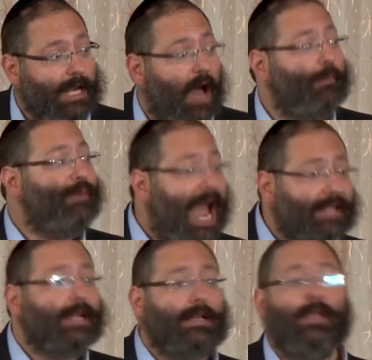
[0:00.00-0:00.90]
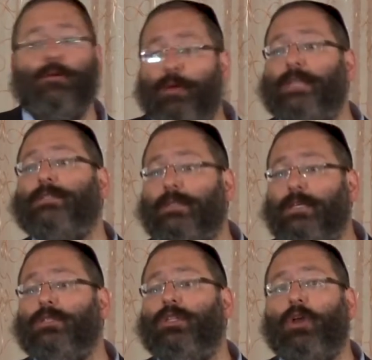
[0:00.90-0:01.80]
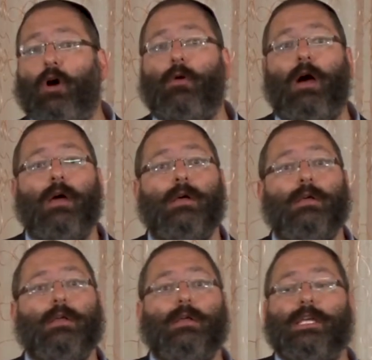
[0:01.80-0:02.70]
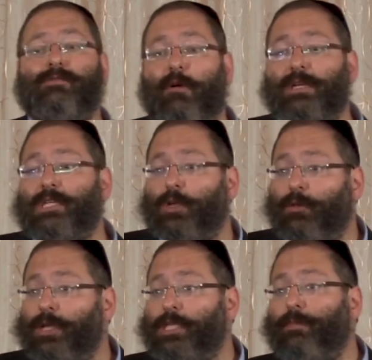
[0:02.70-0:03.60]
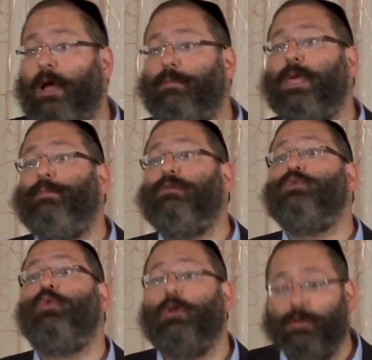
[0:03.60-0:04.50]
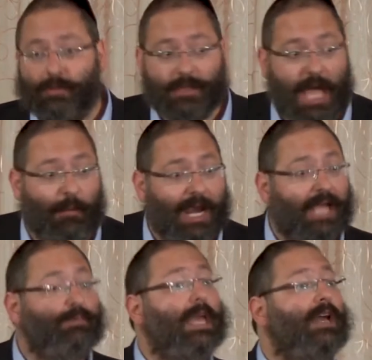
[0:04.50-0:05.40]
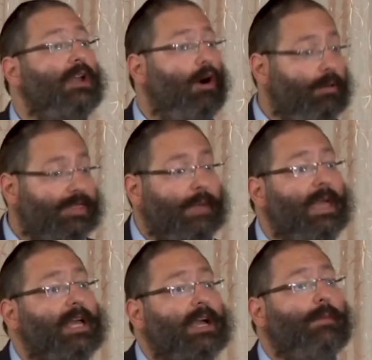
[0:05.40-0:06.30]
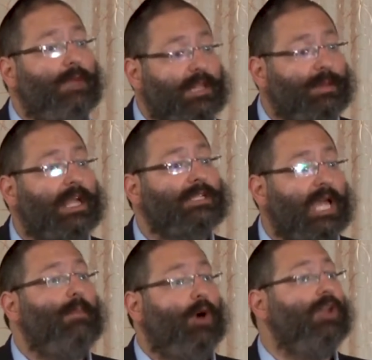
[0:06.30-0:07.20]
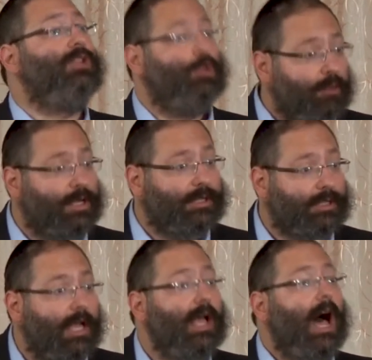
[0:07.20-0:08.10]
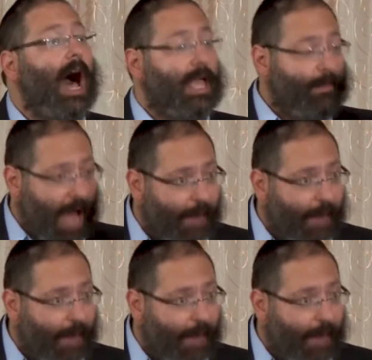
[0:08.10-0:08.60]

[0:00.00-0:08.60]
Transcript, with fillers: Now, practically the reason is the Torah is very serious about people's words. And when I make an oath, I make a commitment, I say I'm going to do this, I am